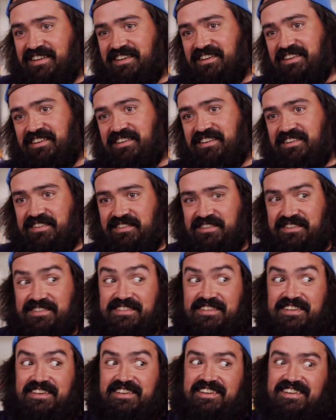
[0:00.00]
Right.
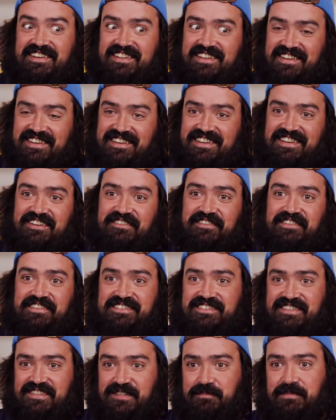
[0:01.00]
There's a hundred dollar
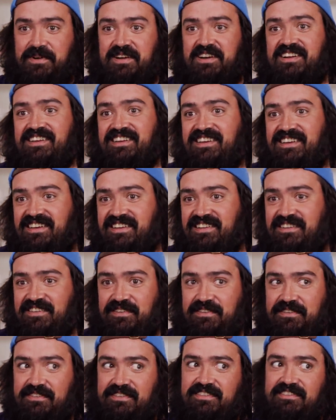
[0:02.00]
difference in the
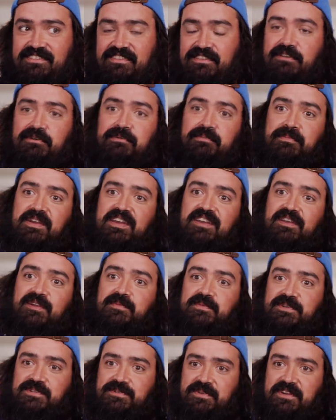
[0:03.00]
market. It's a no brainer
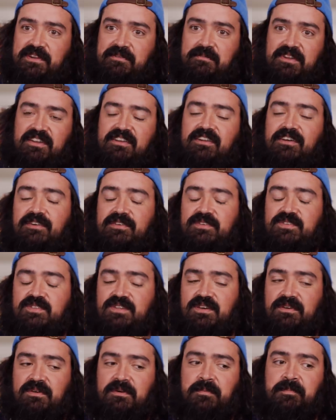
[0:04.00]
which way I'm gonna go.
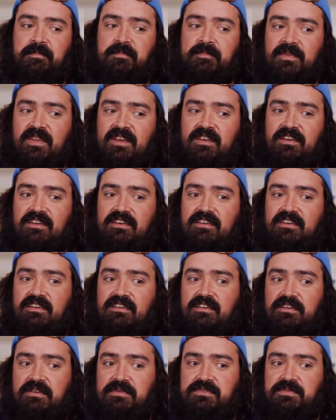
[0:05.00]
So
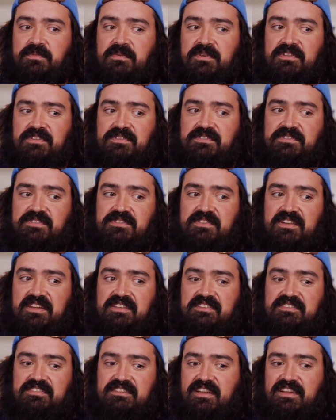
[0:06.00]
it was one of those
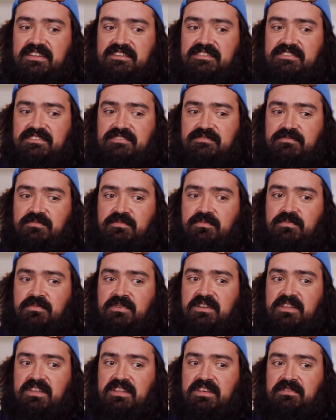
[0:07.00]
strains that I just
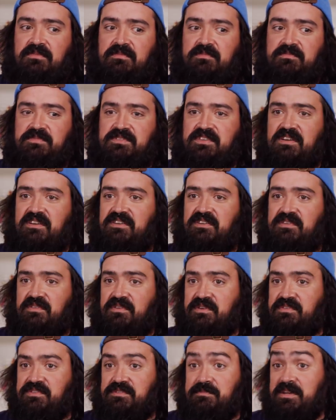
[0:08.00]
really started to
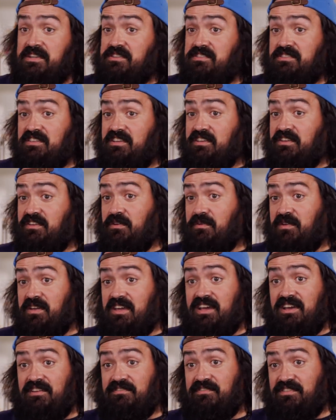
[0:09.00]
grow, especially going
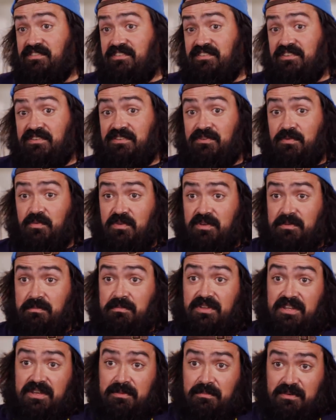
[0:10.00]
after the one
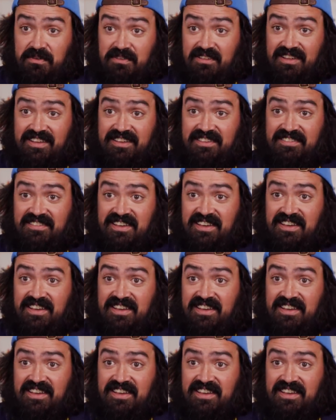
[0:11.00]
plant per light.